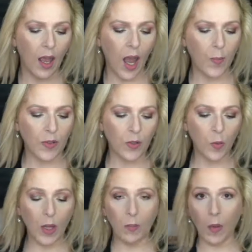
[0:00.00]
I'm
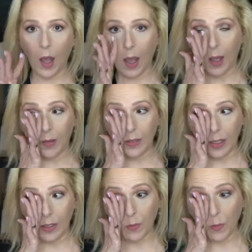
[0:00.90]
assuming
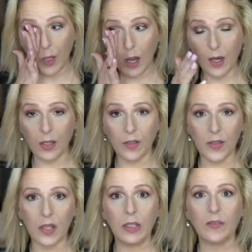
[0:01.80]
since Rihanna
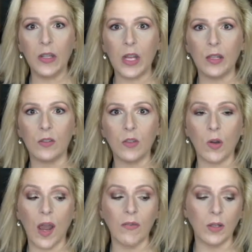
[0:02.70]
herself does
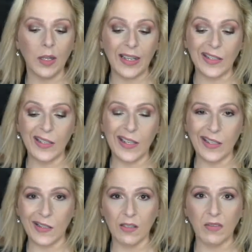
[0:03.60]
travel
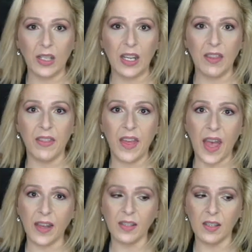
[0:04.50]
extensively,
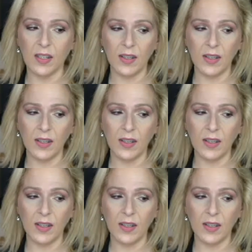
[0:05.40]
that